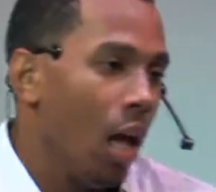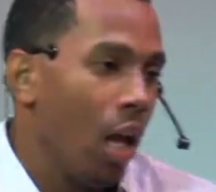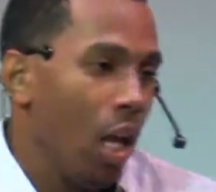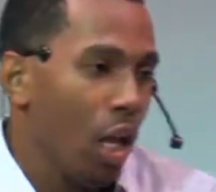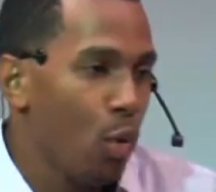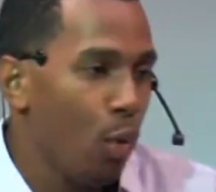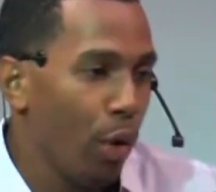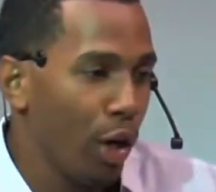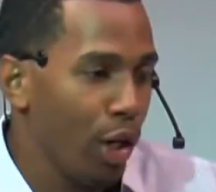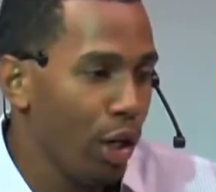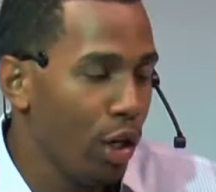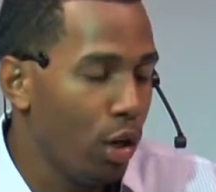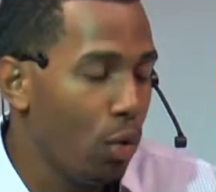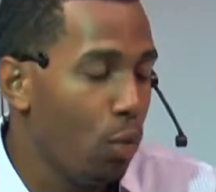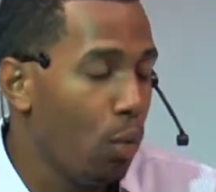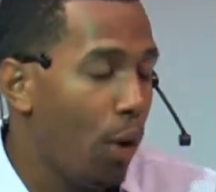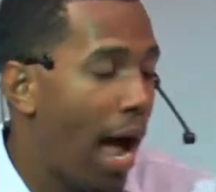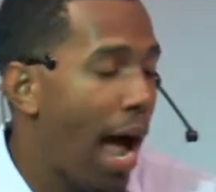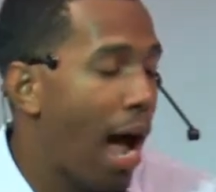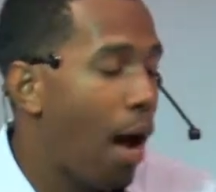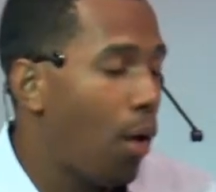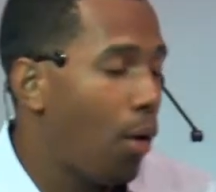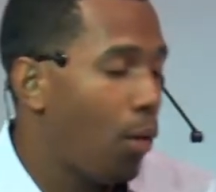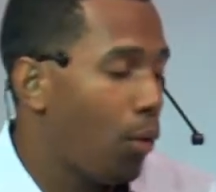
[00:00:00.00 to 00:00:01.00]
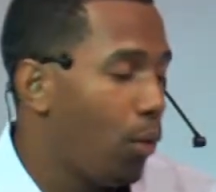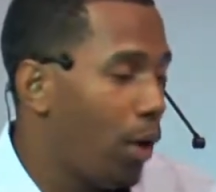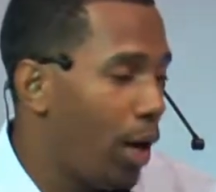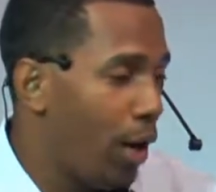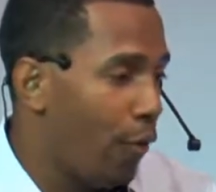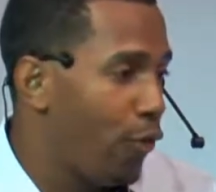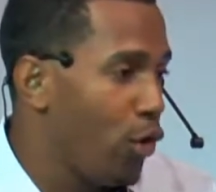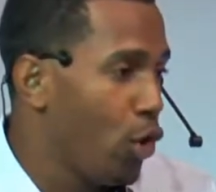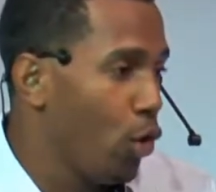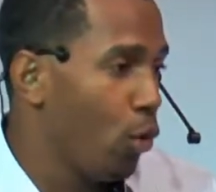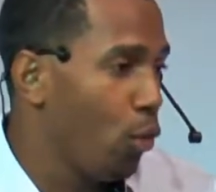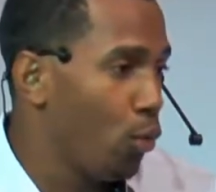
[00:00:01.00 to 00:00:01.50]
You want to know how,
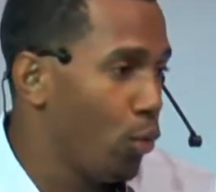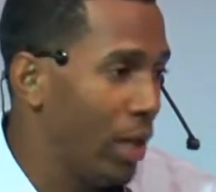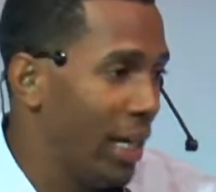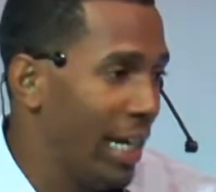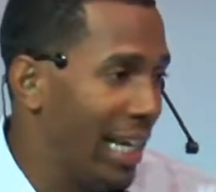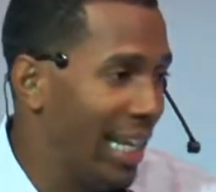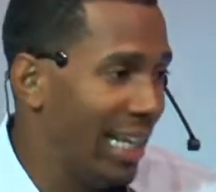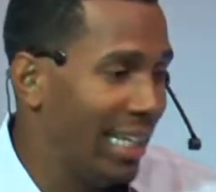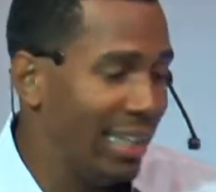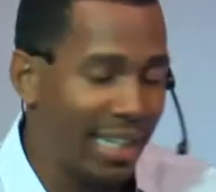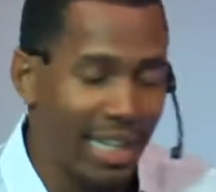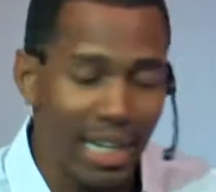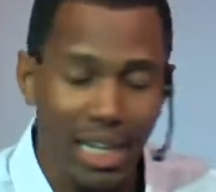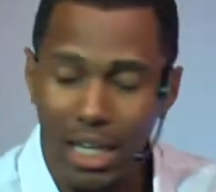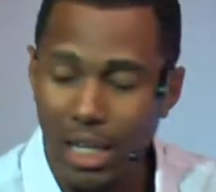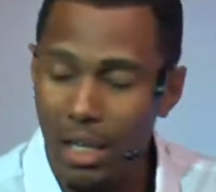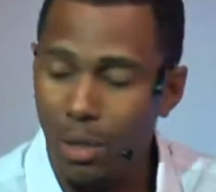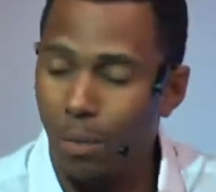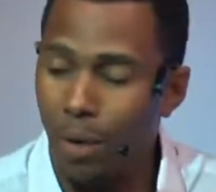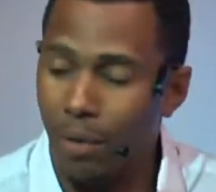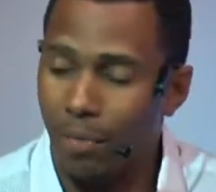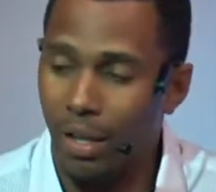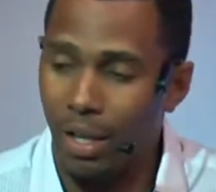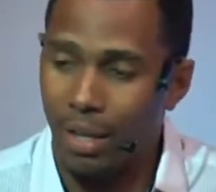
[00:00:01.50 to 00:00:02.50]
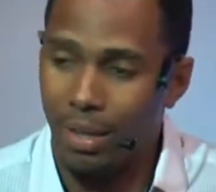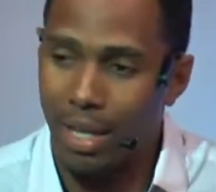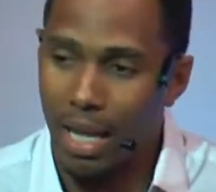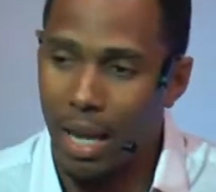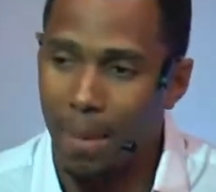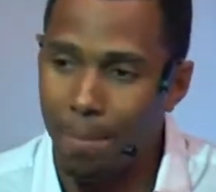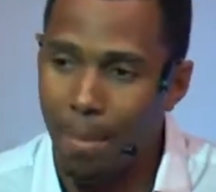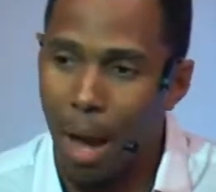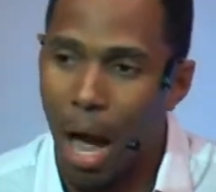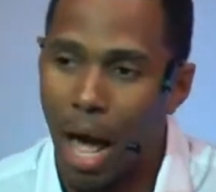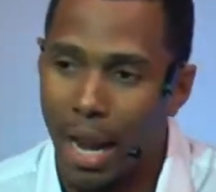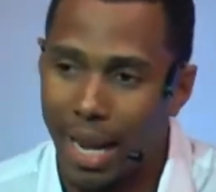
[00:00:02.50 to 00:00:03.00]
if you're really dealing with a
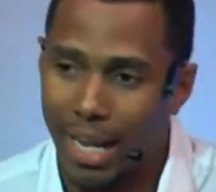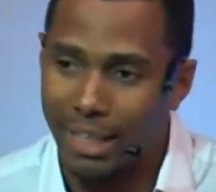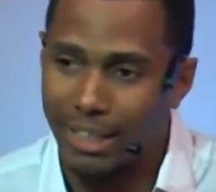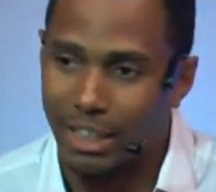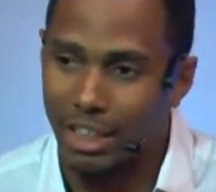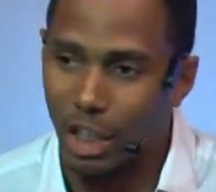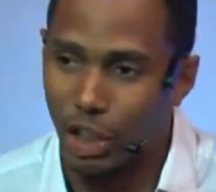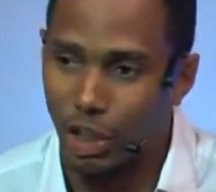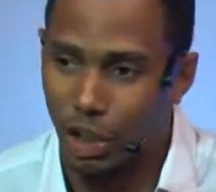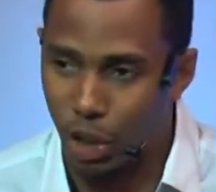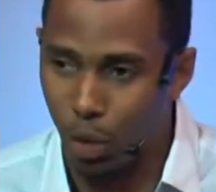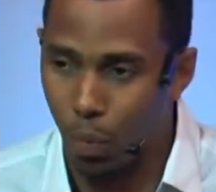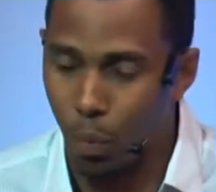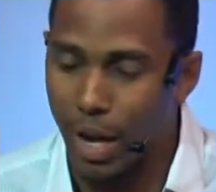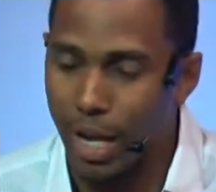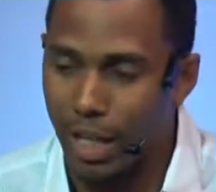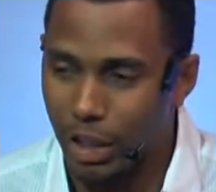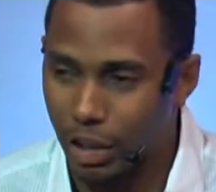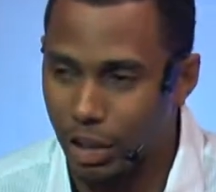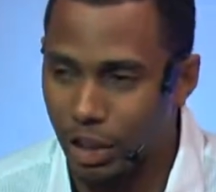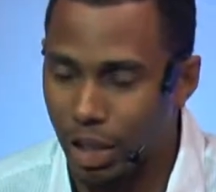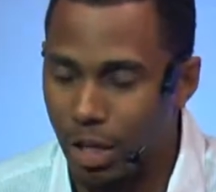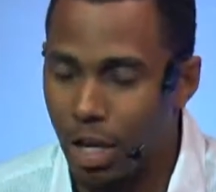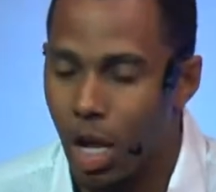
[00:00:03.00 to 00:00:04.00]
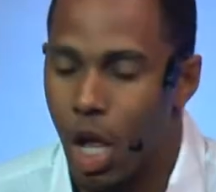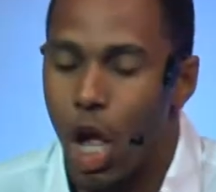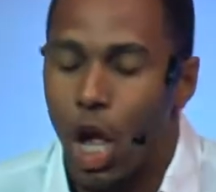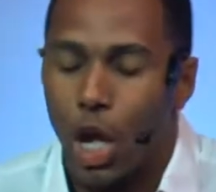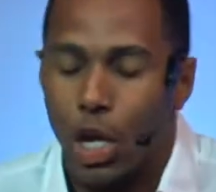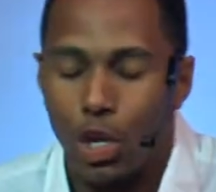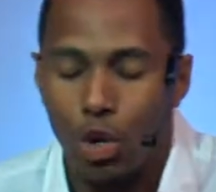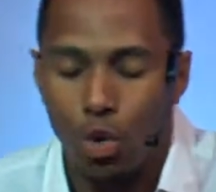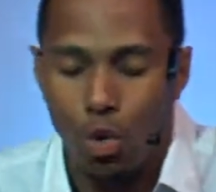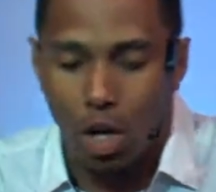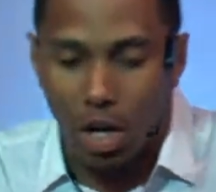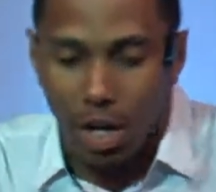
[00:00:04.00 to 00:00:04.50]
demonic situation,
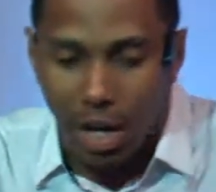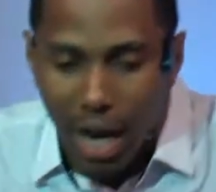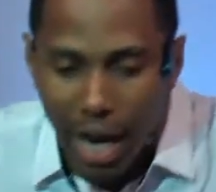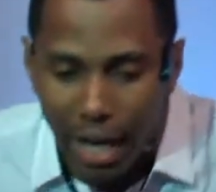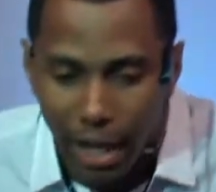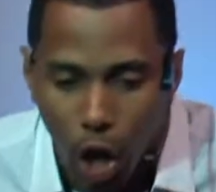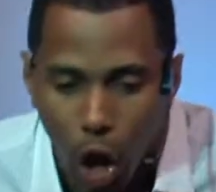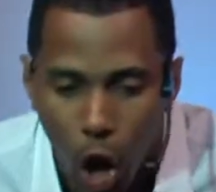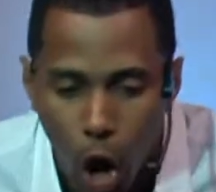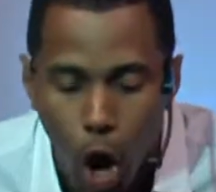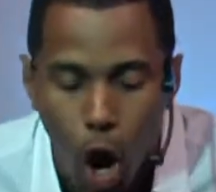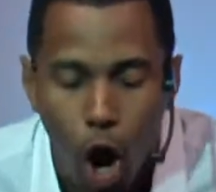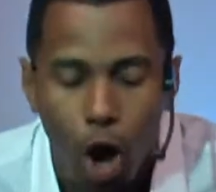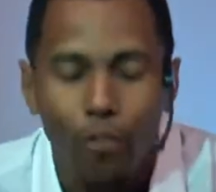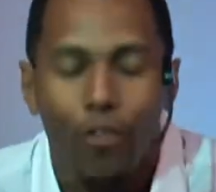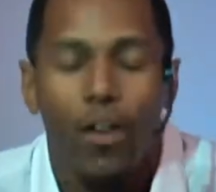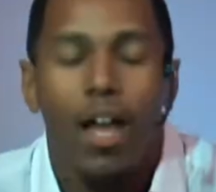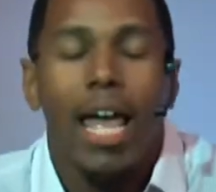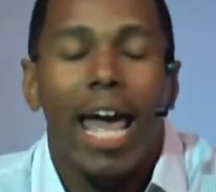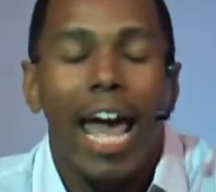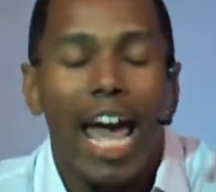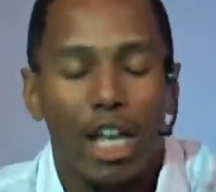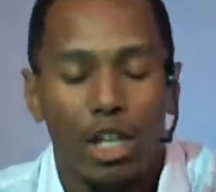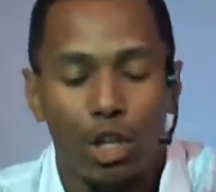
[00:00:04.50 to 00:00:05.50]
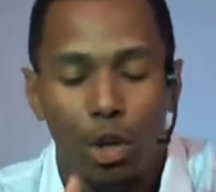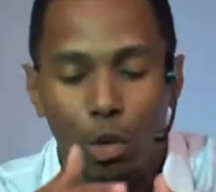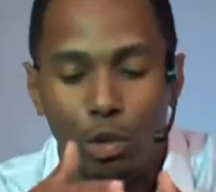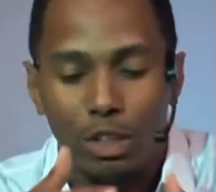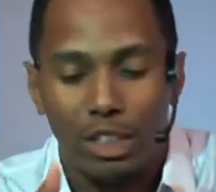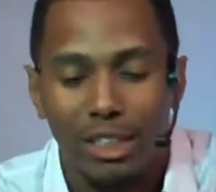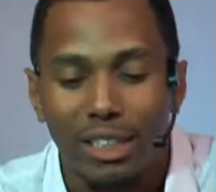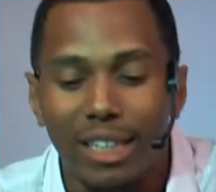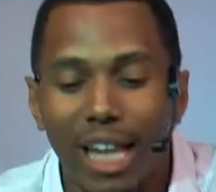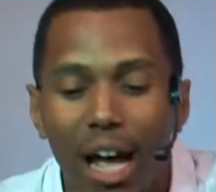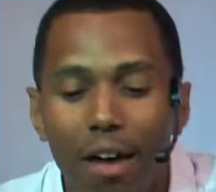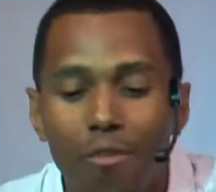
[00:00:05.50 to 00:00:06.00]
you cut off and you
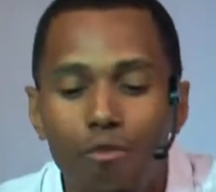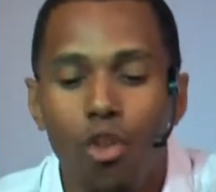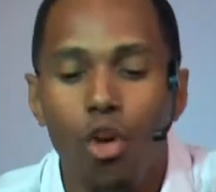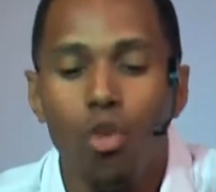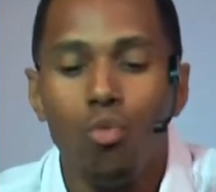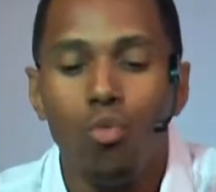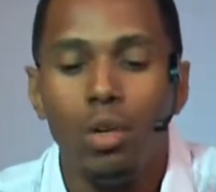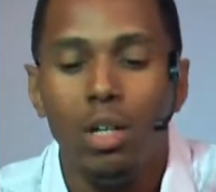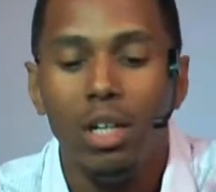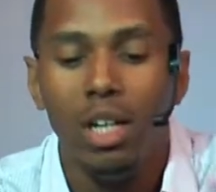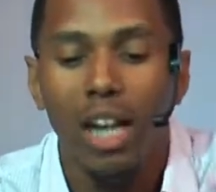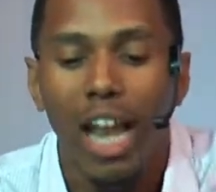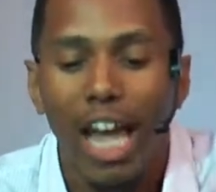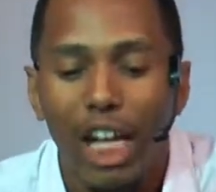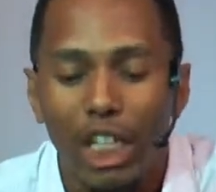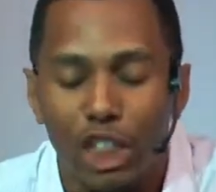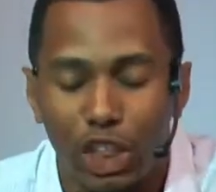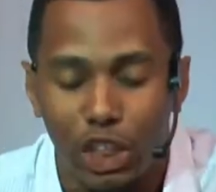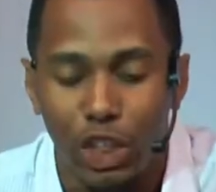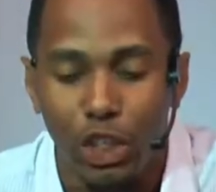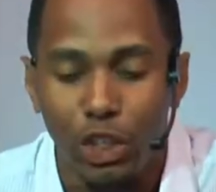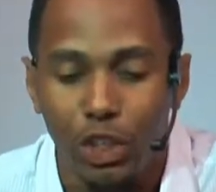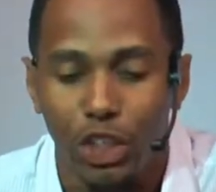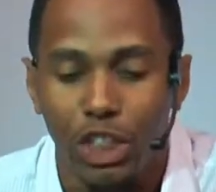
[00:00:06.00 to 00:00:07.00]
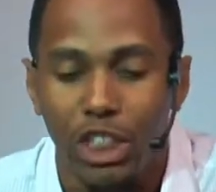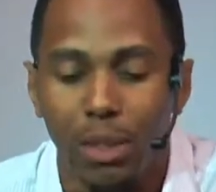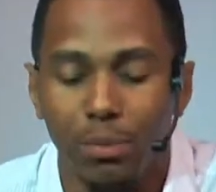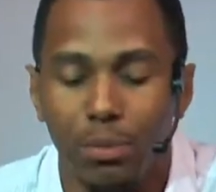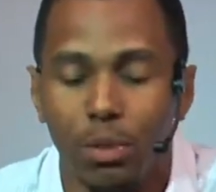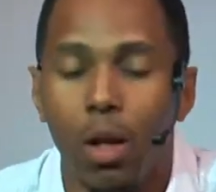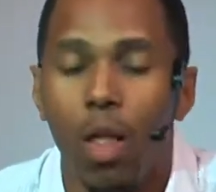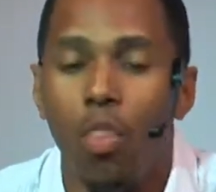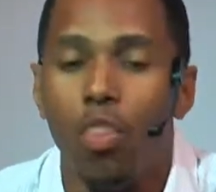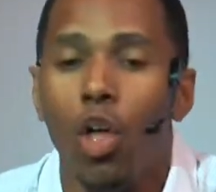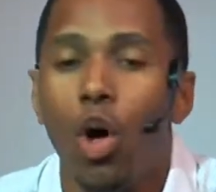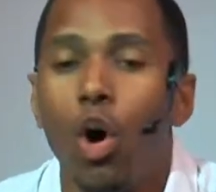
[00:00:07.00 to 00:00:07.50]
sever relationships
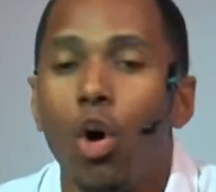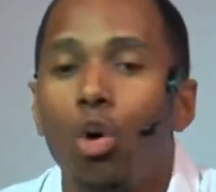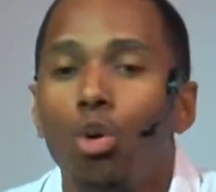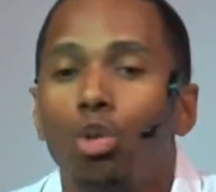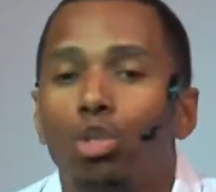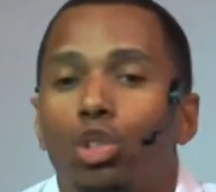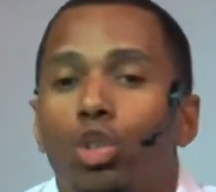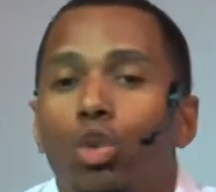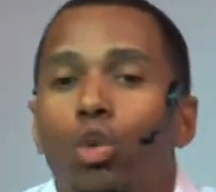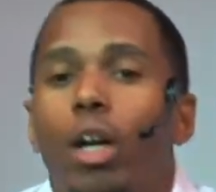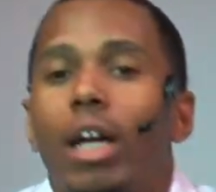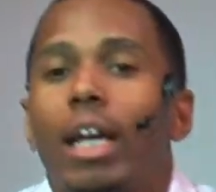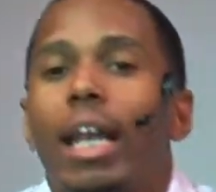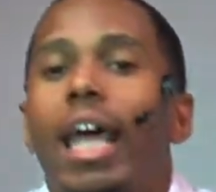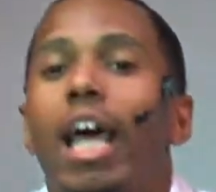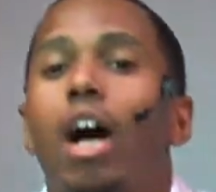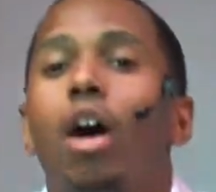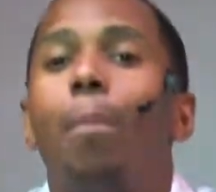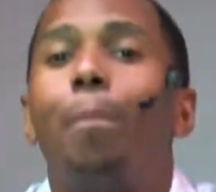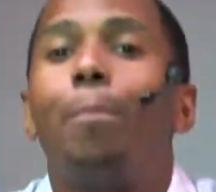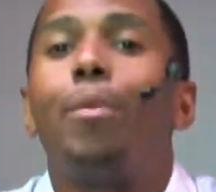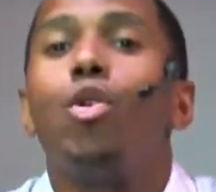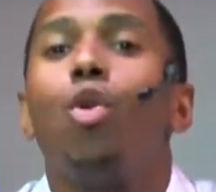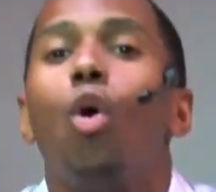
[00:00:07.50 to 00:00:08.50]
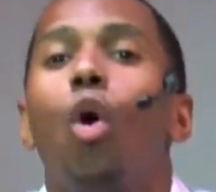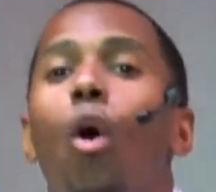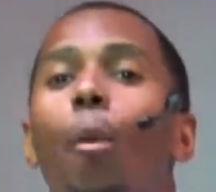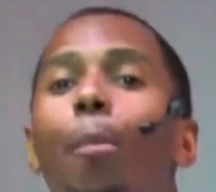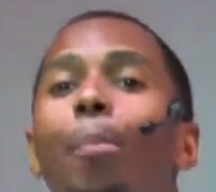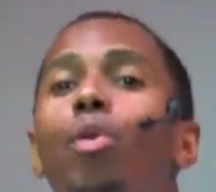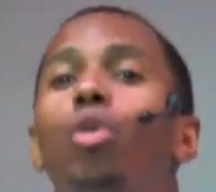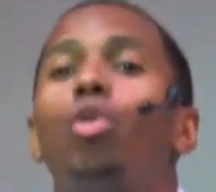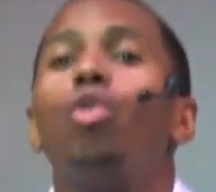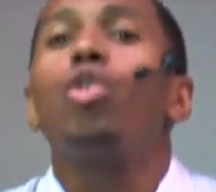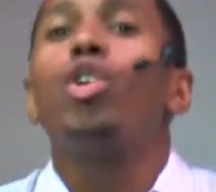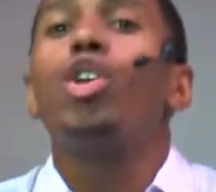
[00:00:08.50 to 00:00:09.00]
of those who can help you or
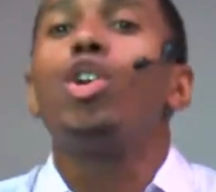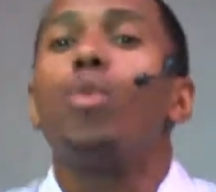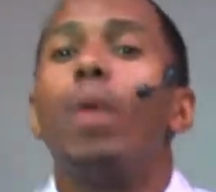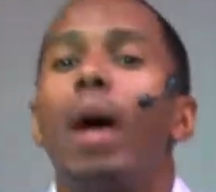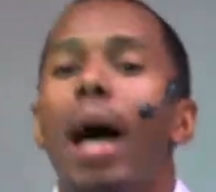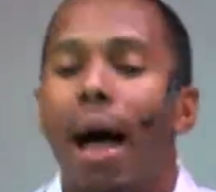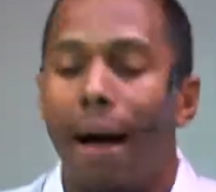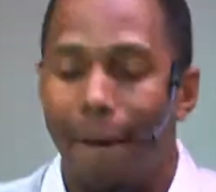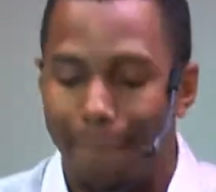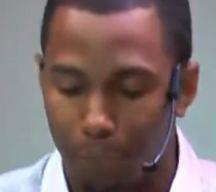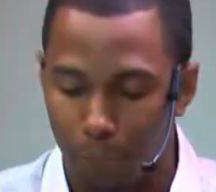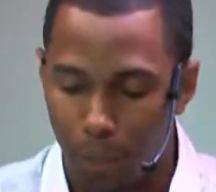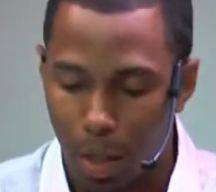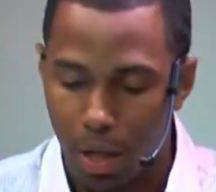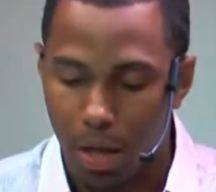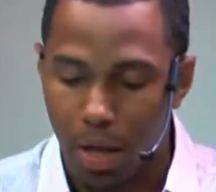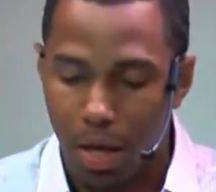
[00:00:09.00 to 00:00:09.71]
pull you out